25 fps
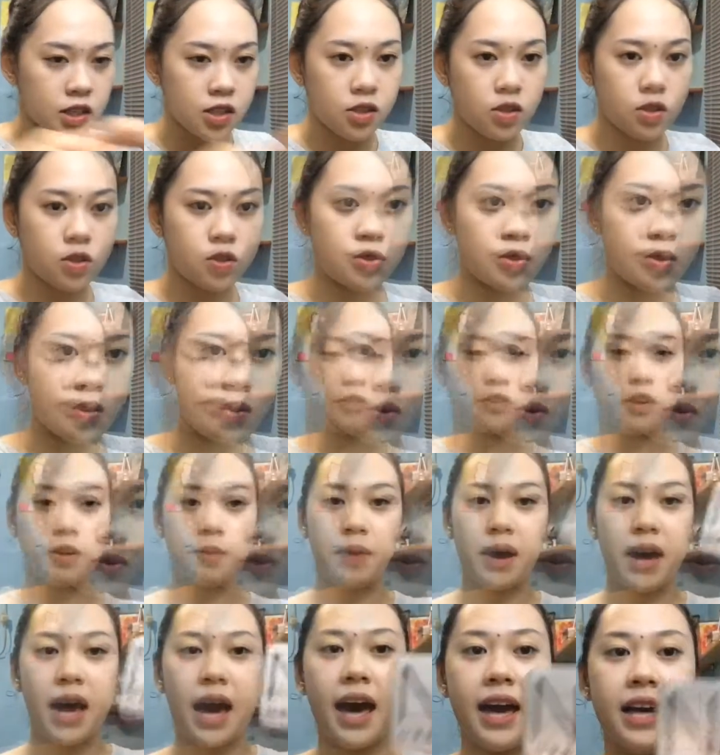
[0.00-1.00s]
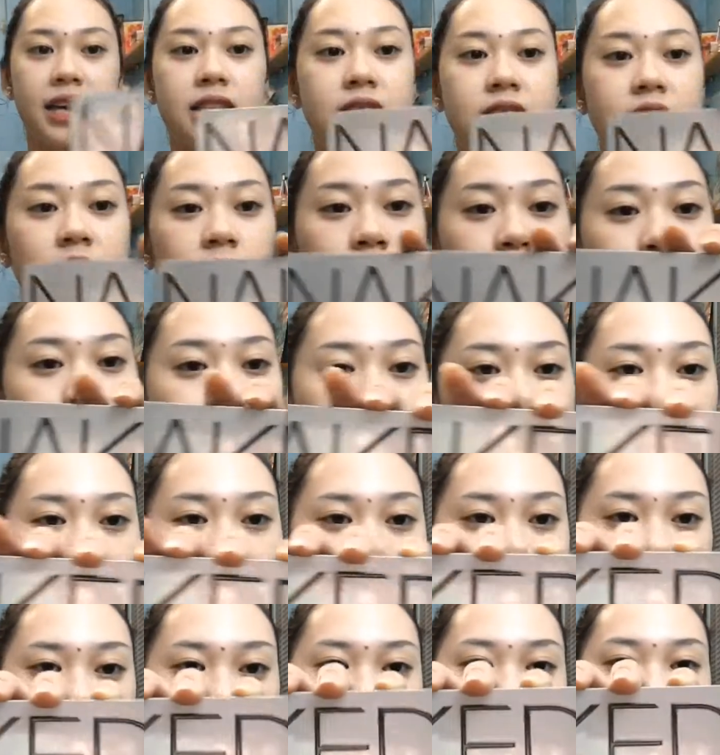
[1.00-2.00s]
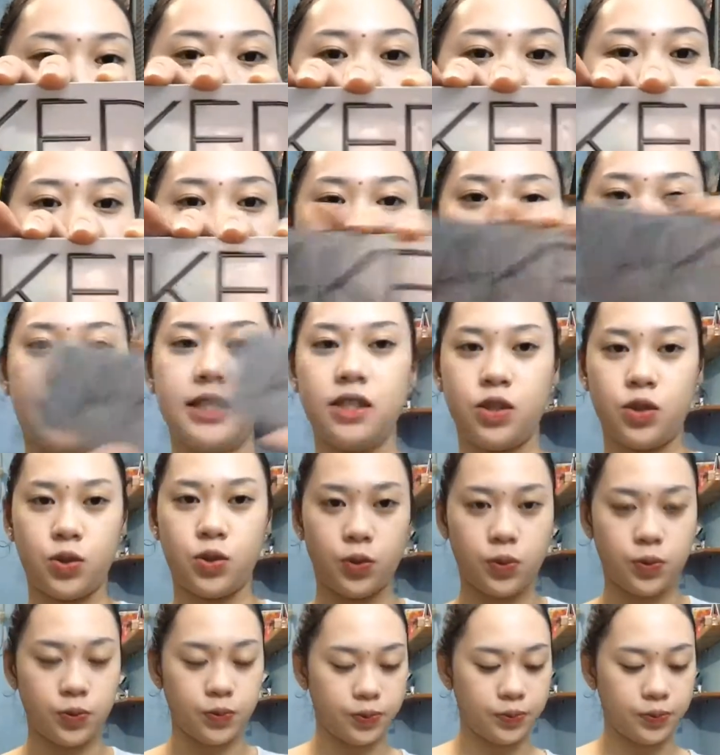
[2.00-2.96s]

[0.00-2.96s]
So for my eyes, I will be using Naked 2.